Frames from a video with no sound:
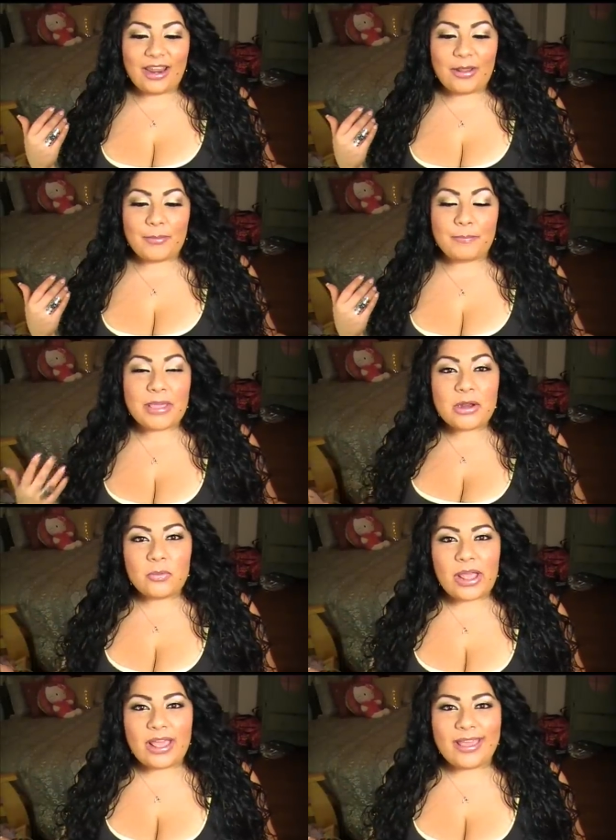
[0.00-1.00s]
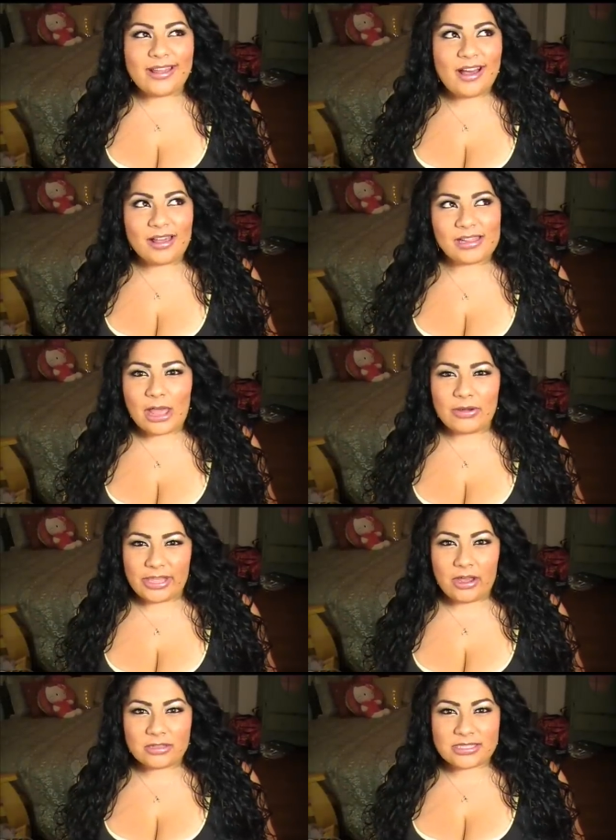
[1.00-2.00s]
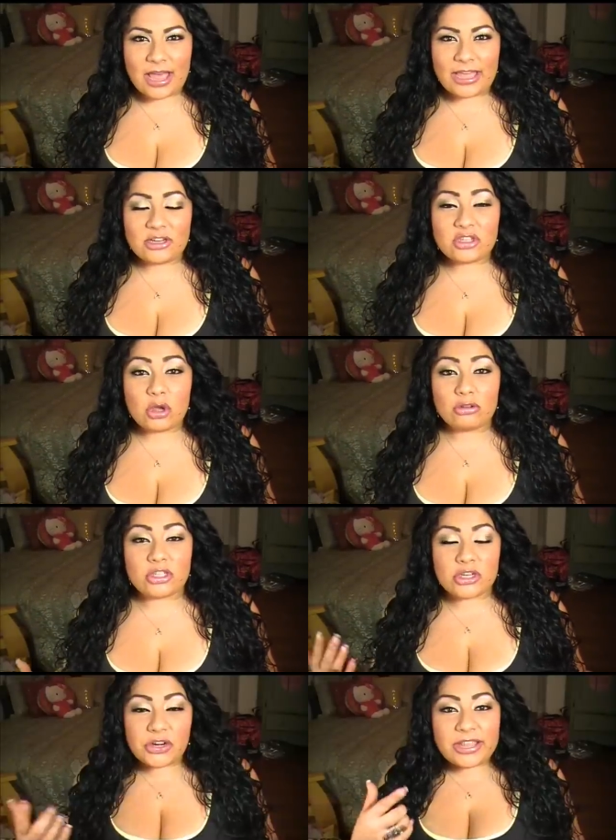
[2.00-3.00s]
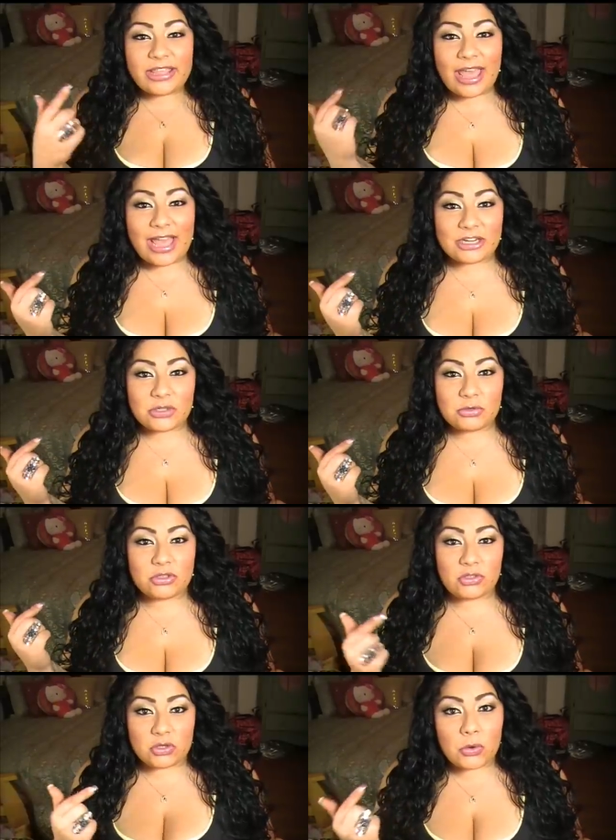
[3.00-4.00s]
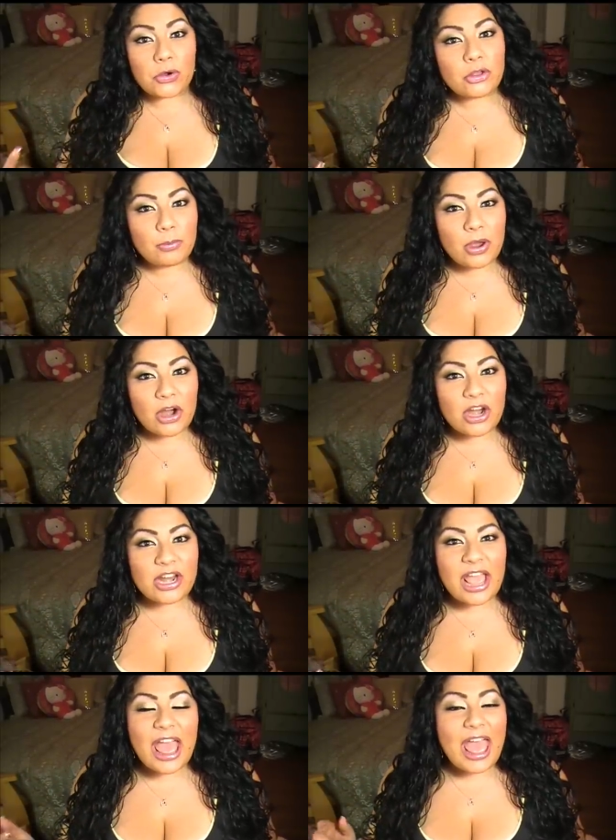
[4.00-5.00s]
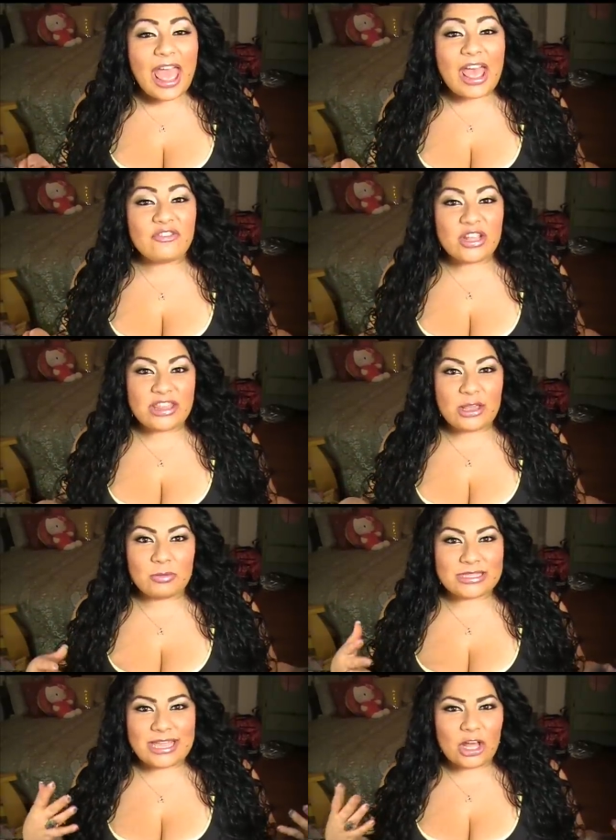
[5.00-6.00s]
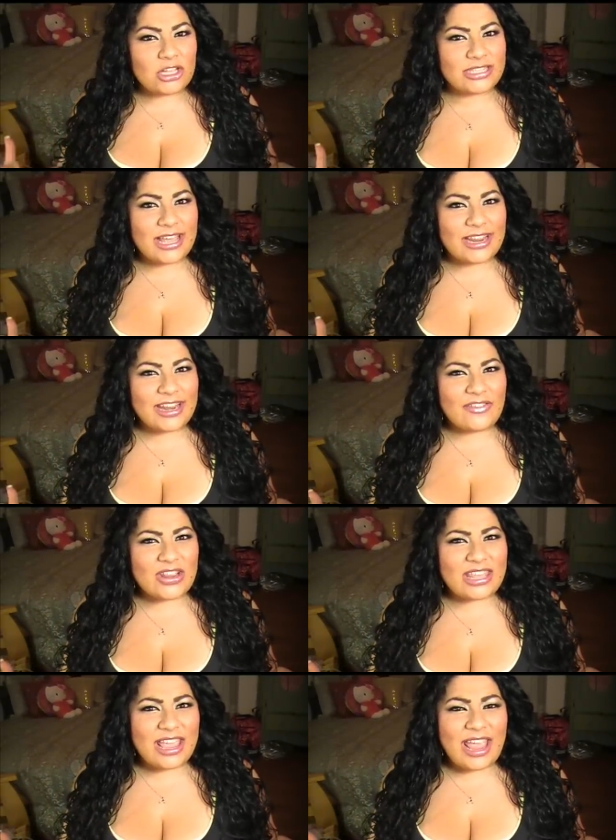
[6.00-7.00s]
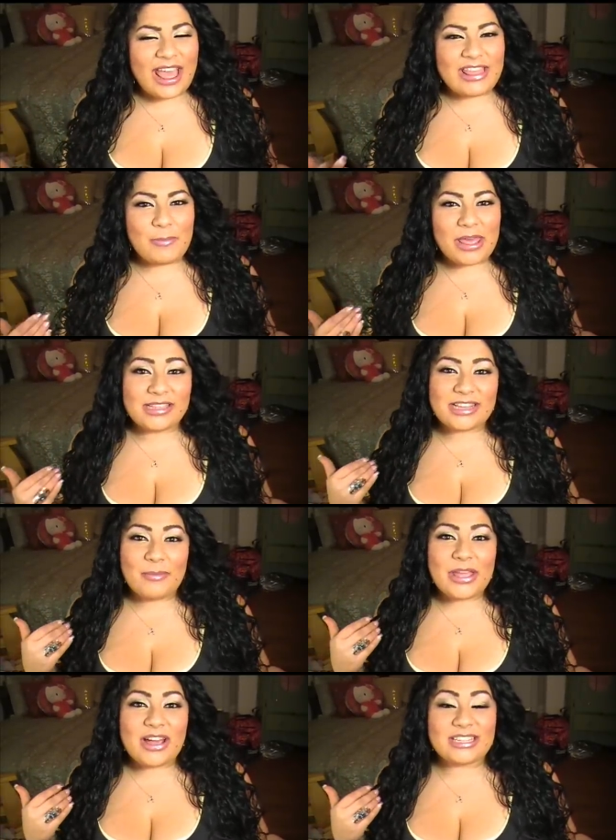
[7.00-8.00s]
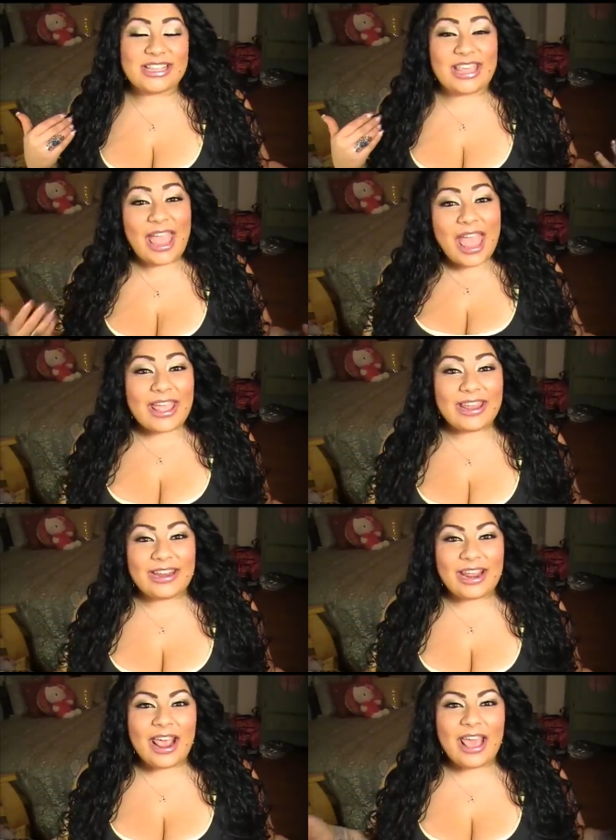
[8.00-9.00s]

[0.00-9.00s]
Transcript: midway it got cloudy outside so during the actual tutorial part everything was like all sunny and everything and then by the time I got to the end